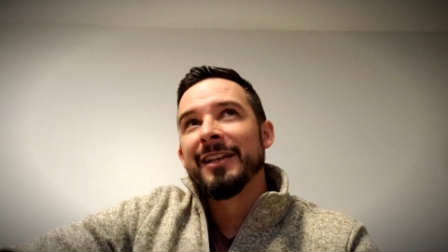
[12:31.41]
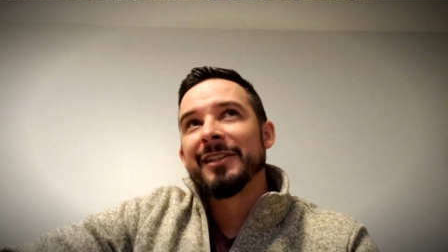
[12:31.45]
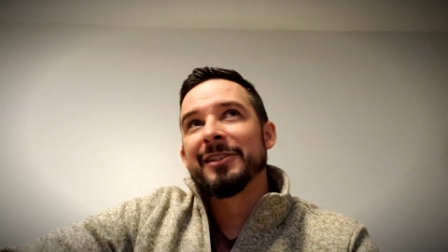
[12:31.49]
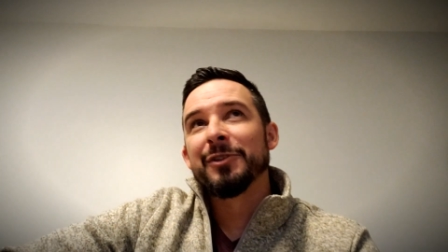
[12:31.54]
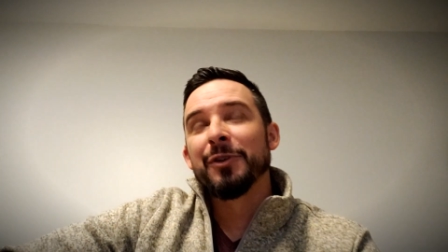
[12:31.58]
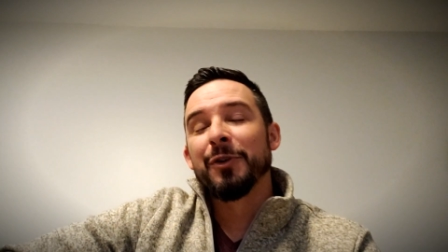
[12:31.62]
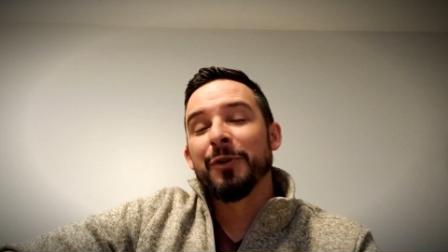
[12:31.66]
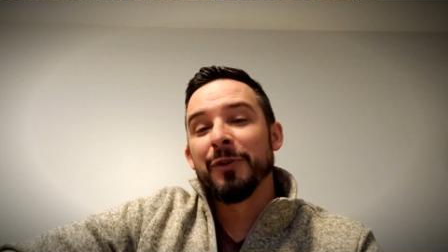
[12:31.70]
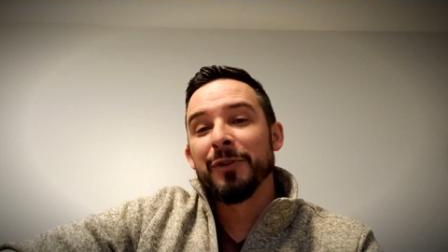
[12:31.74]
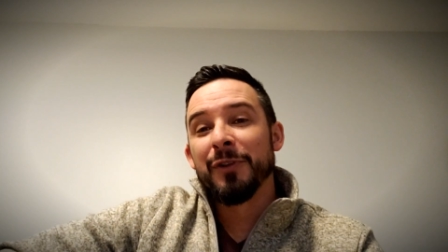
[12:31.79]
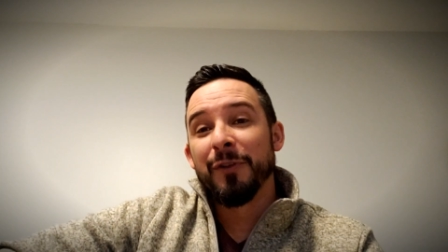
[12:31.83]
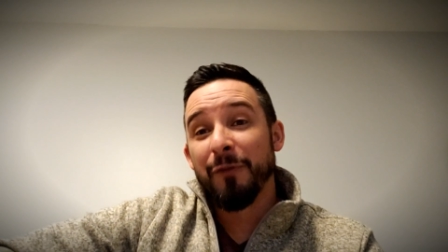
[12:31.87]

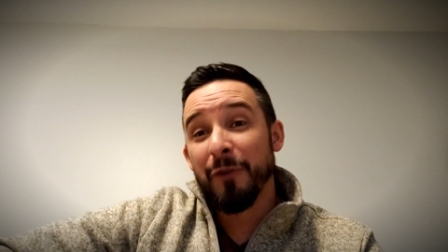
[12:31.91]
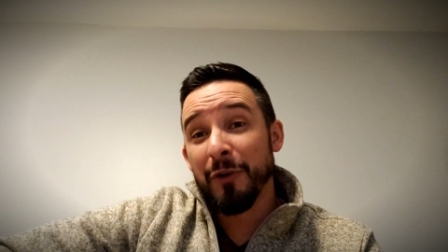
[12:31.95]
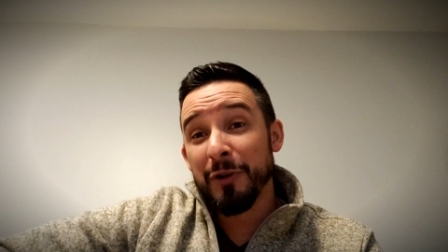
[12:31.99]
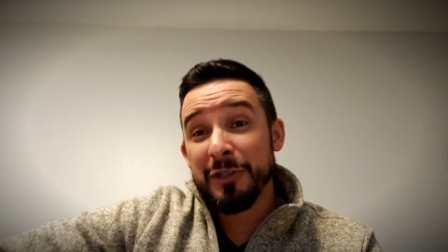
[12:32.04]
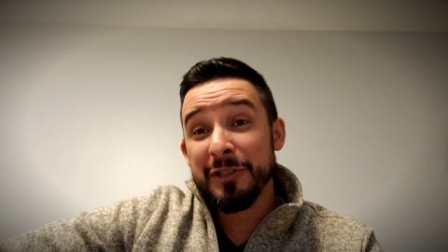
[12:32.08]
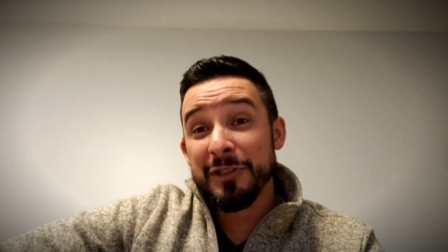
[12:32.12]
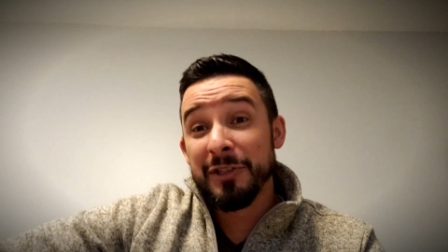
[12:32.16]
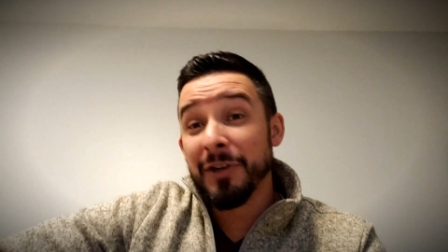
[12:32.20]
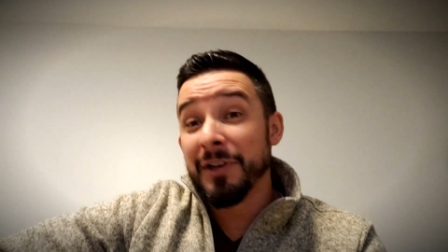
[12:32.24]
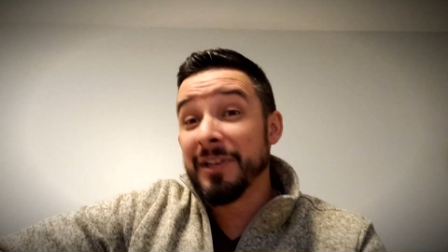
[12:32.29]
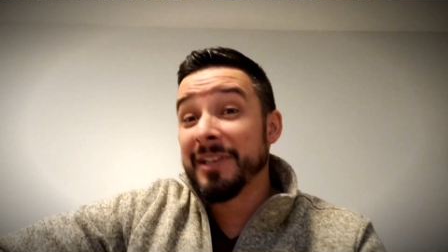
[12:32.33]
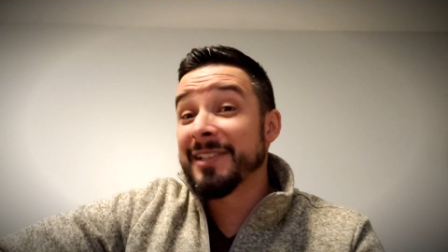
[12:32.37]
So the
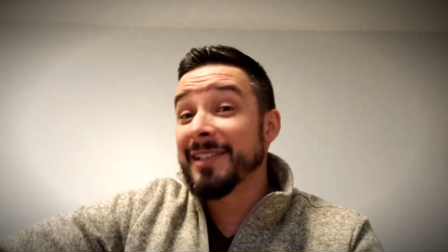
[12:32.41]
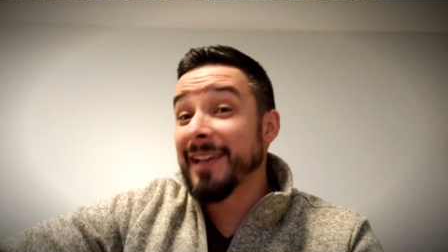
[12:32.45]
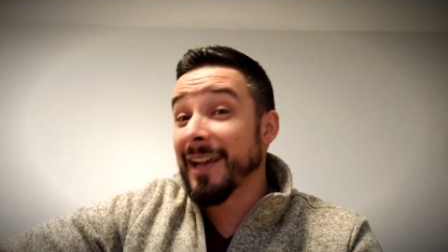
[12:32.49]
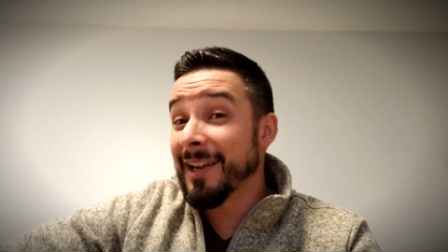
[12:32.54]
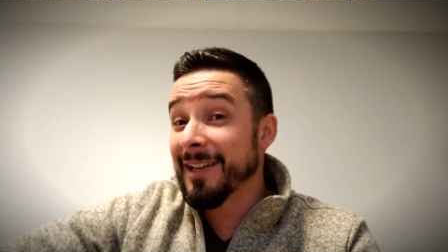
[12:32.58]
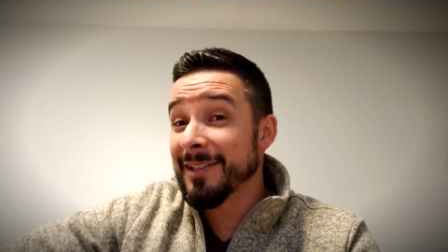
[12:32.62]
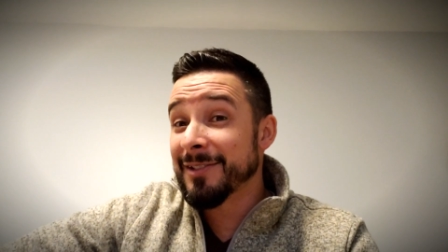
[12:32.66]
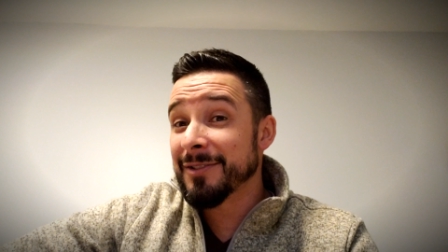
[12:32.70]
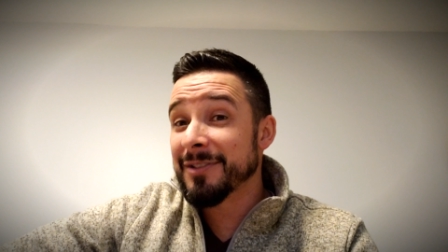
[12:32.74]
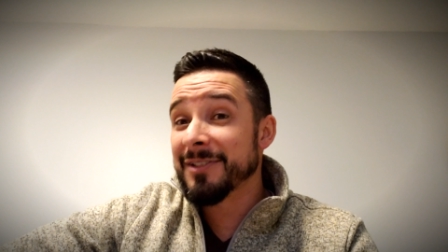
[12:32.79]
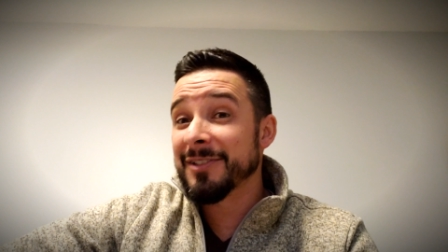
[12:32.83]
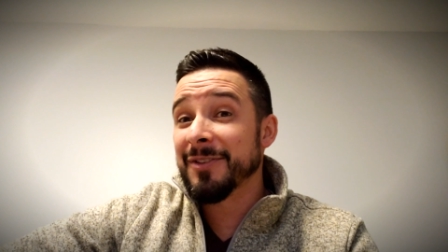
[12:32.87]
first 30
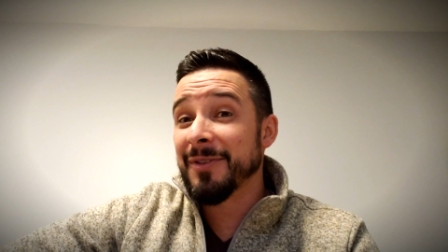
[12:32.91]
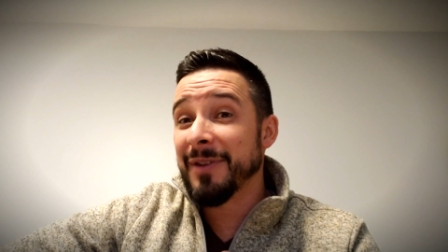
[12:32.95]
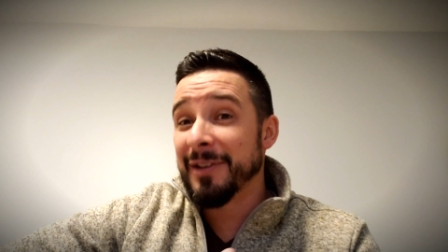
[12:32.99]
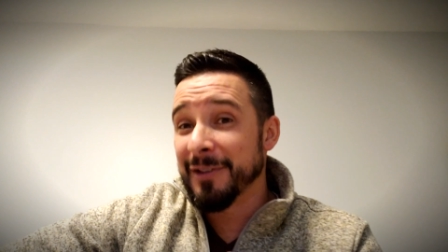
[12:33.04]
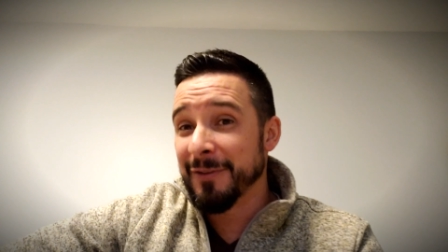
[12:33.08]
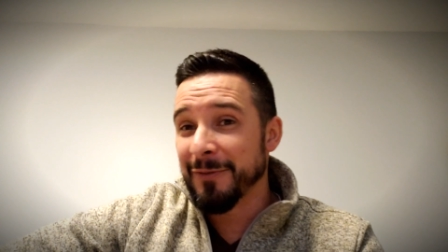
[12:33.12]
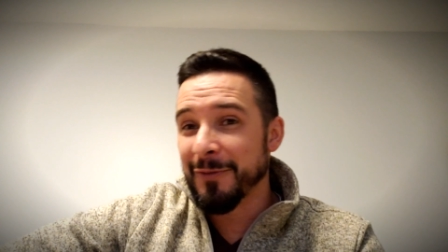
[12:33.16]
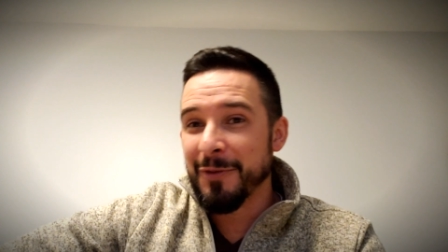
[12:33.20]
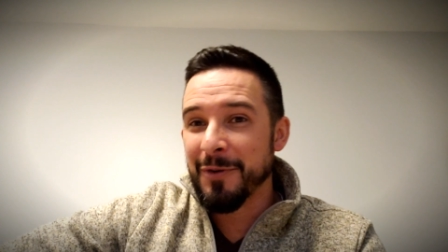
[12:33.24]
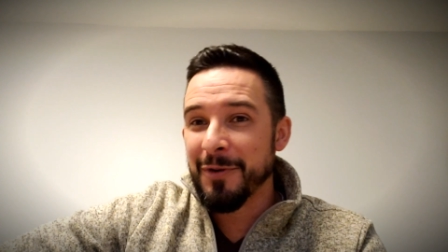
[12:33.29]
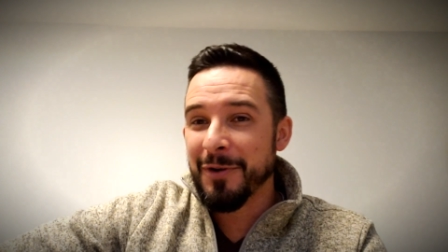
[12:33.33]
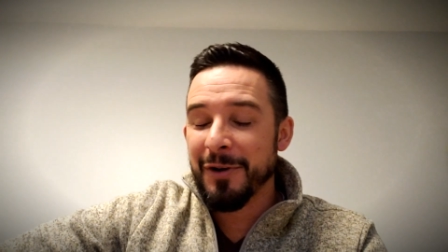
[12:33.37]
seconds or so
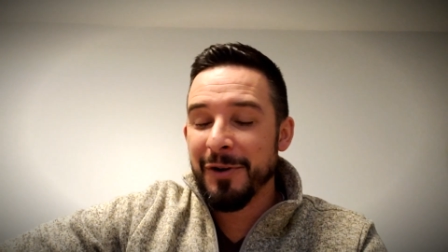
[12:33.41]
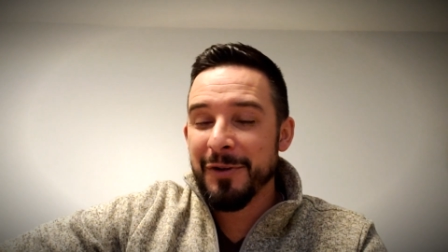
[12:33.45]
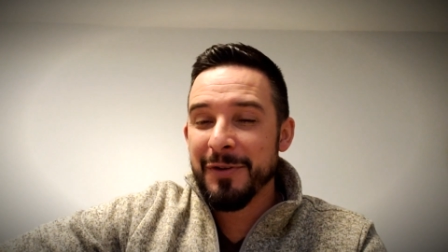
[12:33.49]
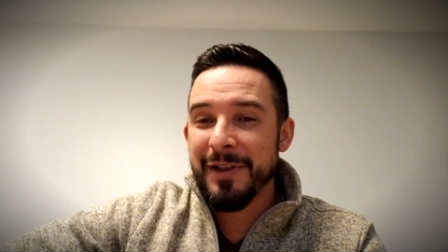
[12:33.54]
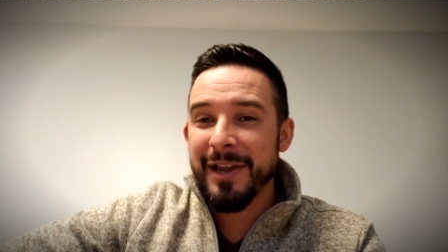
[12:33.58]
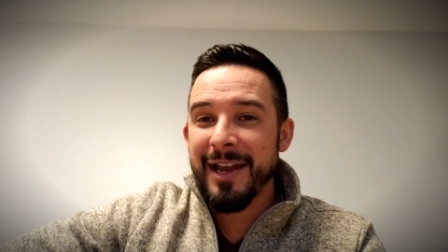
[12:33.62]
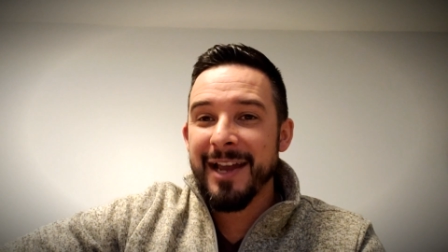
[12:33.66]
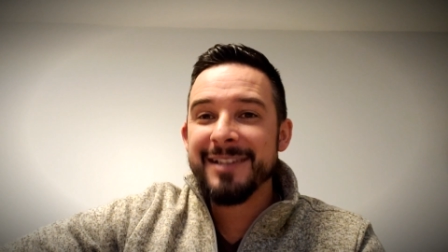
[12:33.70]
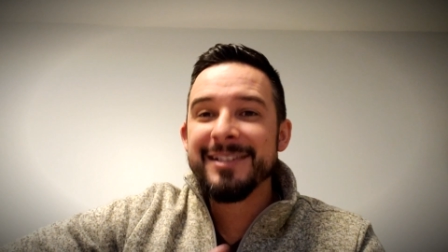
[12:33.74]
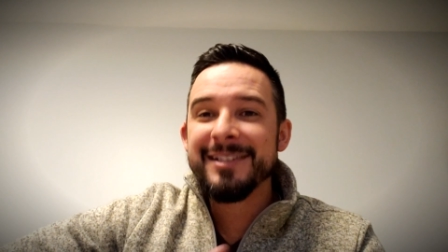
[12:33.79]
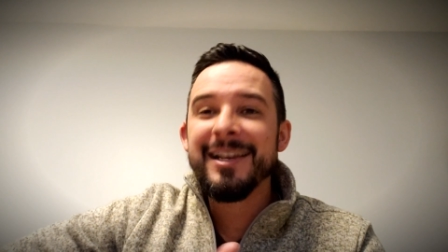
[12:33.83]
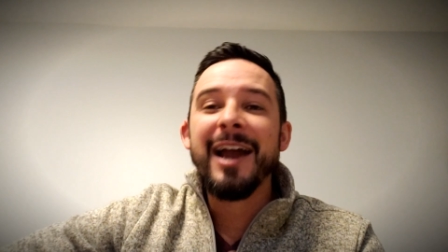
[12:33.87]
on the phone call,
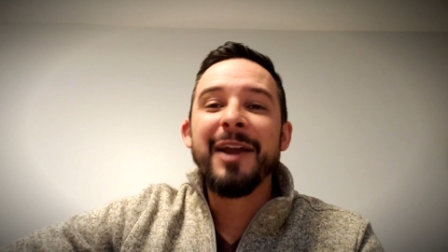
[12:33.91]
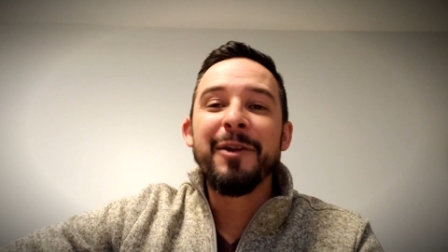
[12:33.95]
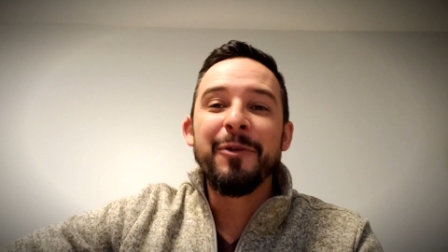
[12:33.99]
you guys,